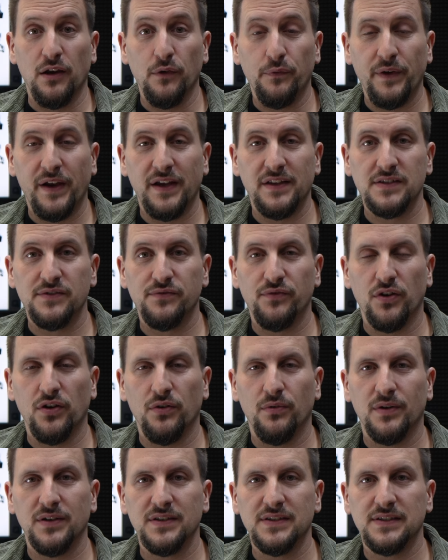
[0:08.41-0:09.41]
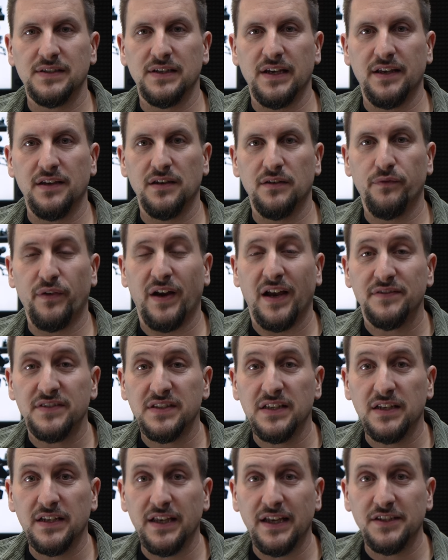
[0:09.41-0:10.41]
fans, followers, and
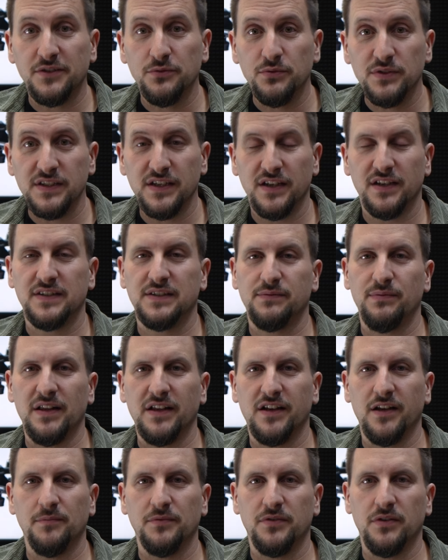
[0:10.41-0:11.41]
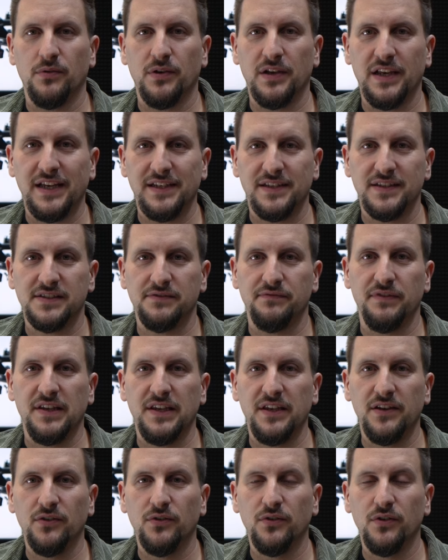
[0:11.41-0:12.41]
5-cylinder enthusiasts, welcome to our latest
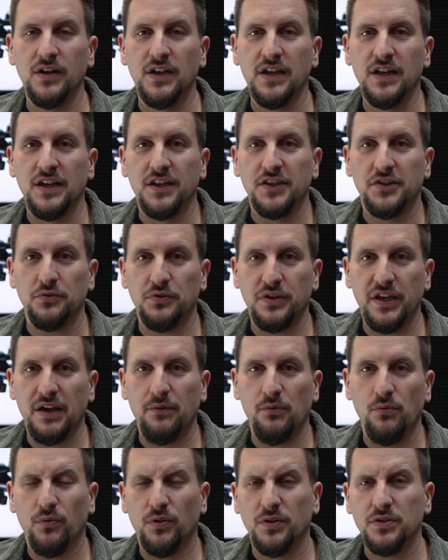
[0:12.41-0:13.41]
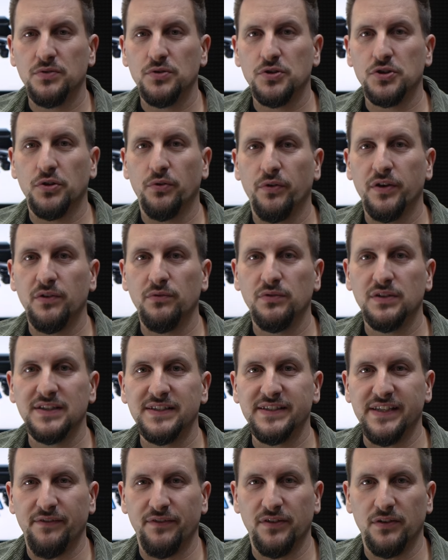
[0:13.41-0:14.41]
video. Today we want to show you the
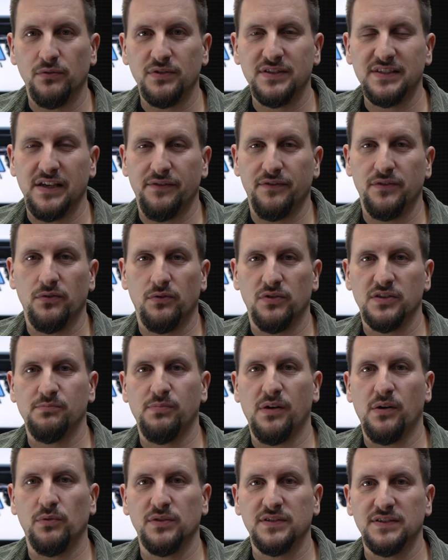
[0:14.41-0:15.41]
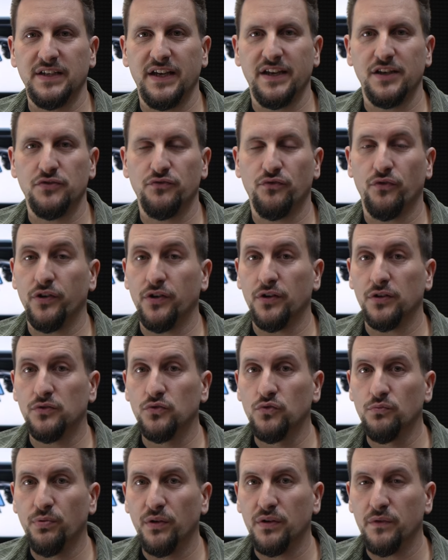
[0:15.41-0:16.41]
707 horsepower stage for your
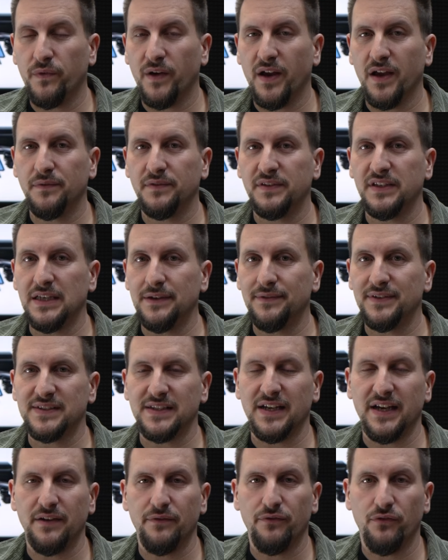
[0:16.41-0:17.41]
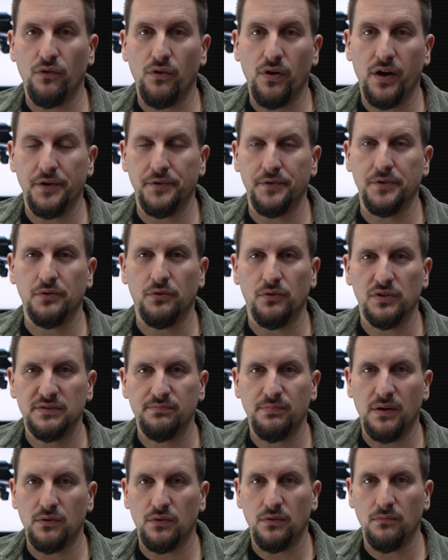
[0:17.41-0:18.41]
2.5 TFSI 400
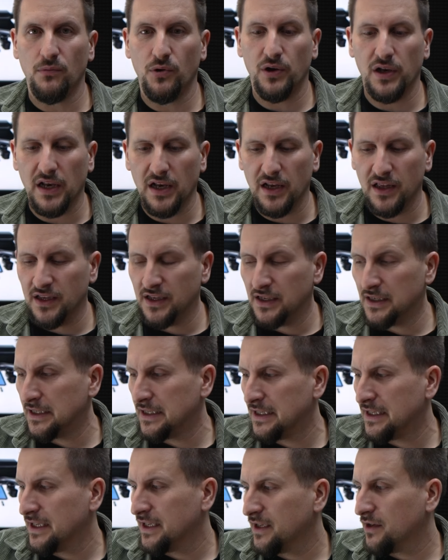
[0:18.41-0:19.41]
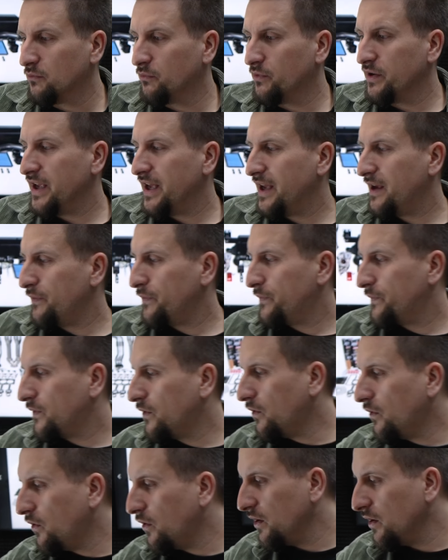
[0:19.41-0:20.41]
horsepower model. We have
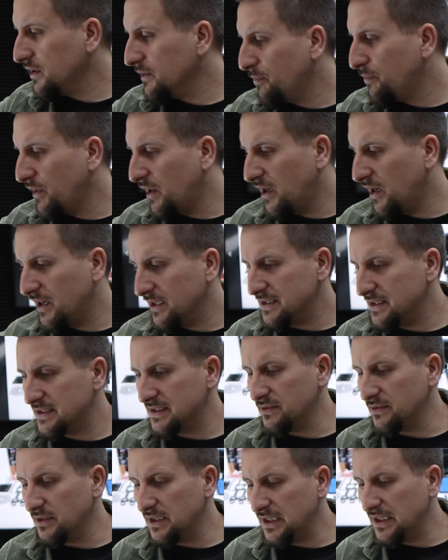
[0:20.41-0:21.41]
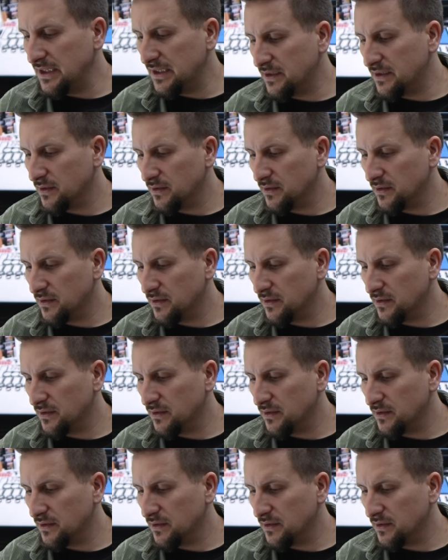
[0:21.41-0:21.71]
all the parts you need